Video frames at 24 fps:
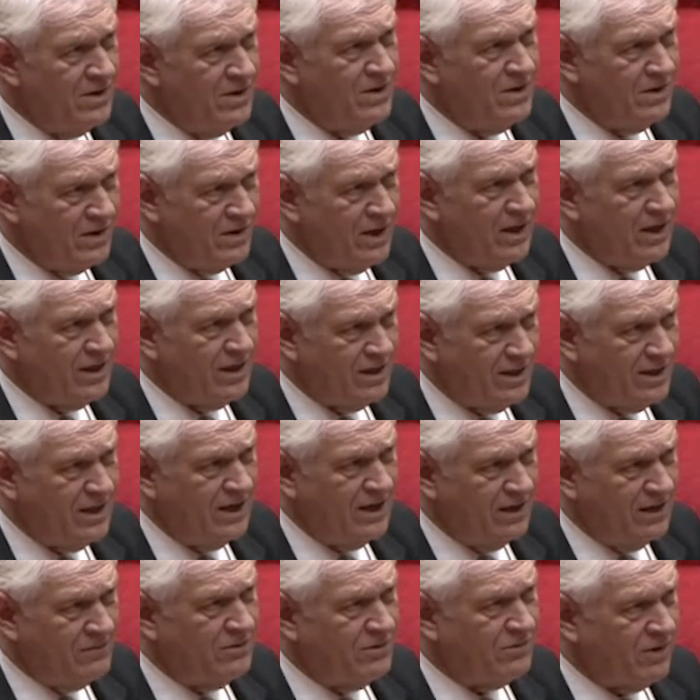as sea
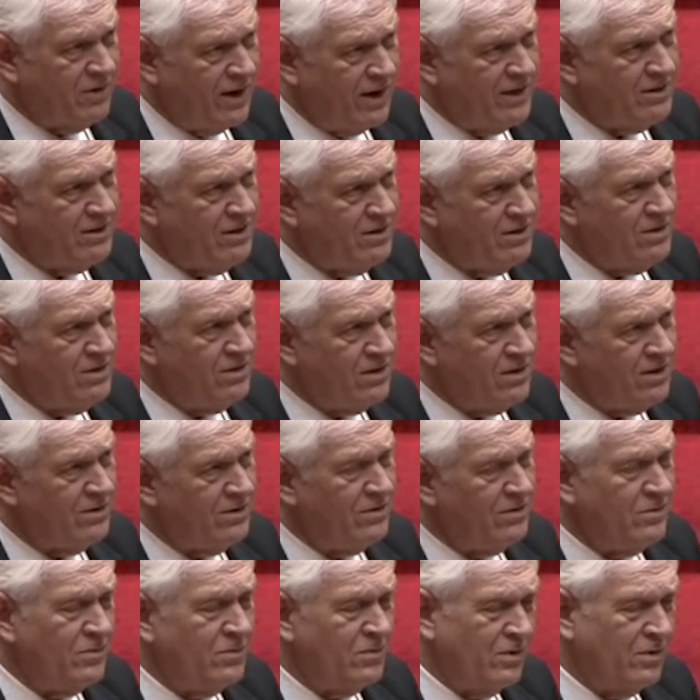level rises,
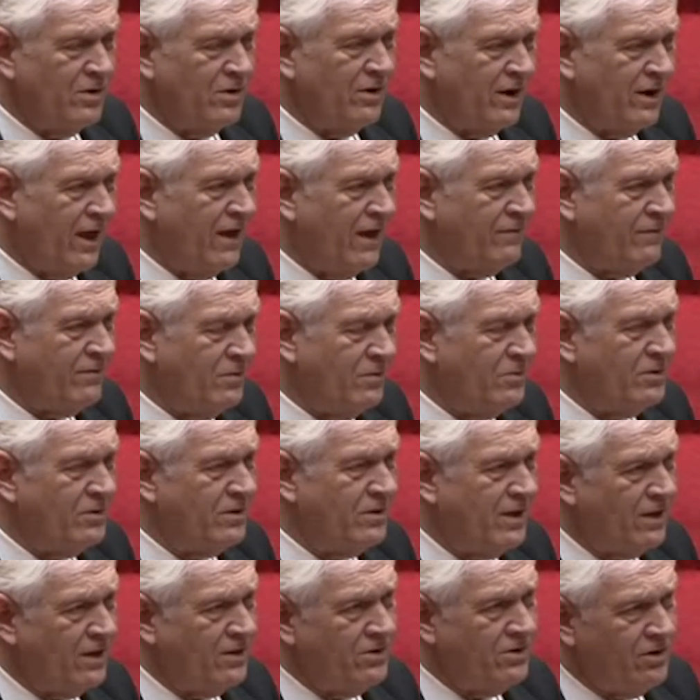we're going to have to
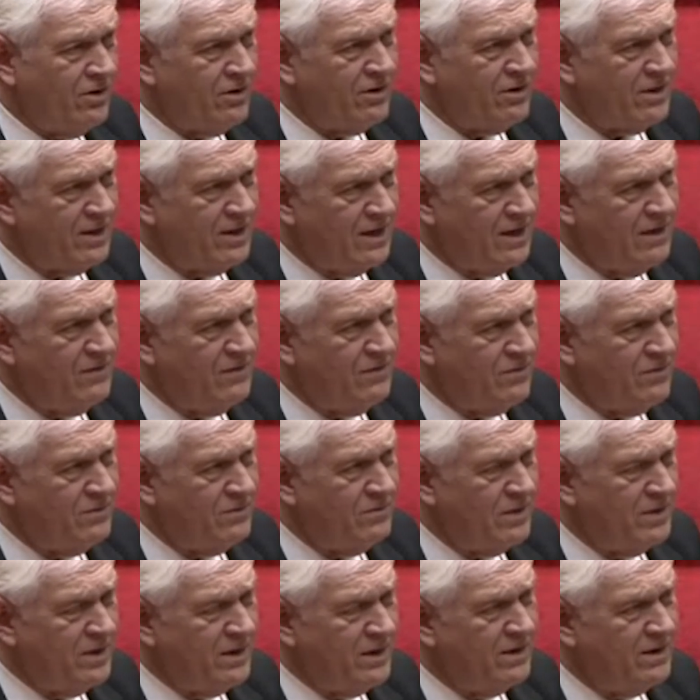protect New York City from
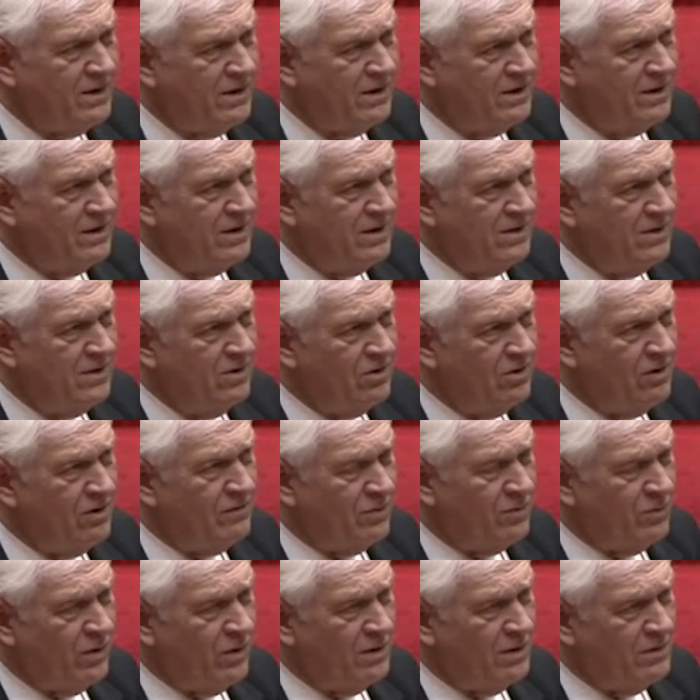being
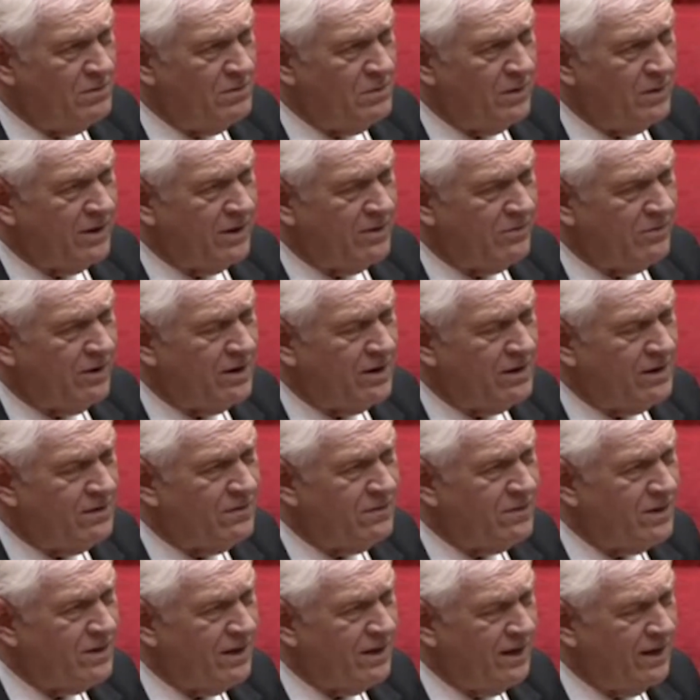overwhelmed by the rise of
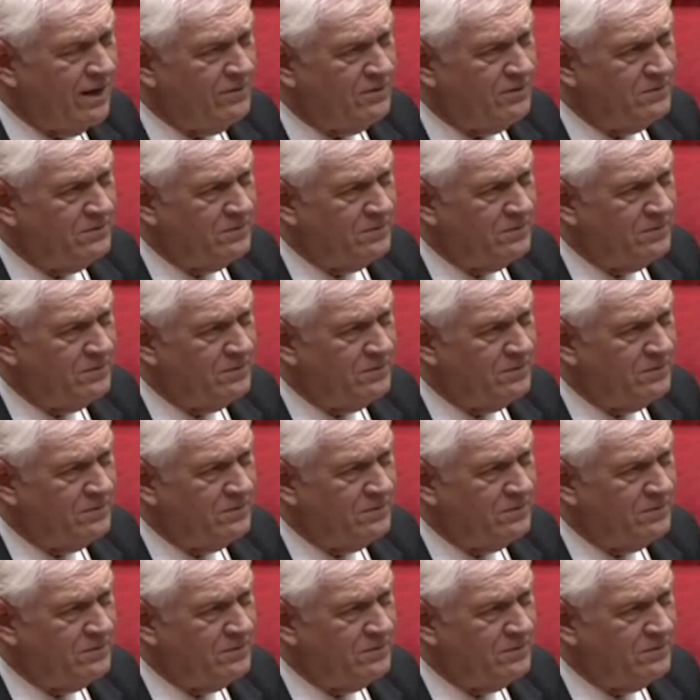sea level.